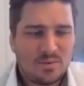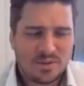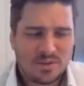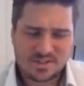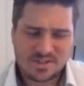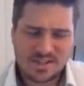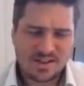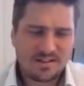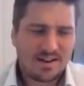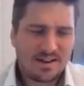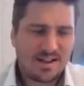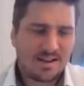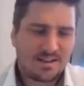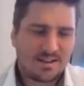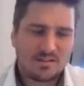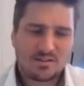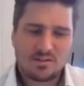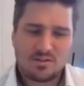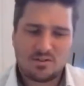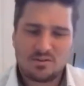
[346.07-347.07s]
which then led
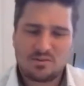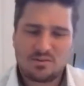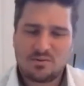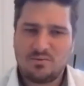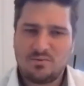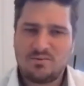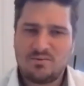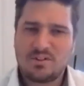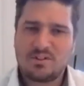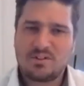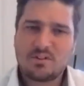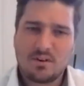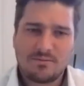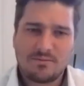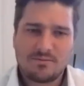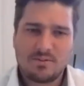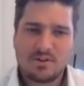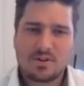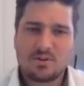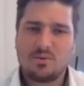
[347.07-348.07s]
into the sort of
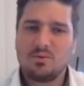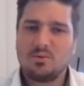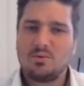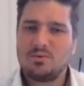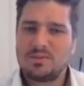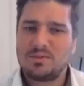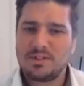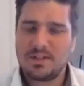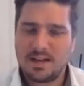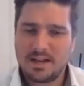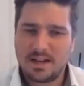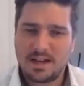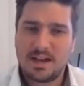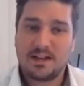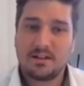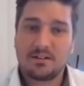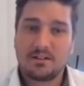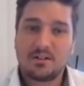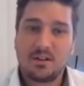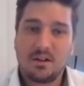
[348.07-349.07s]
discovery calls
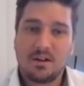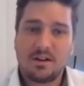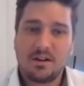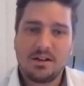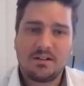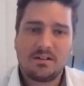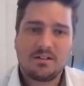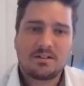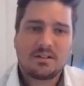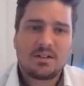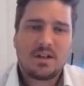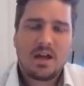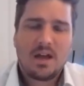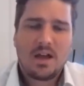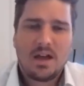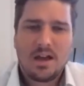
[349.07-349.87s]
and clients.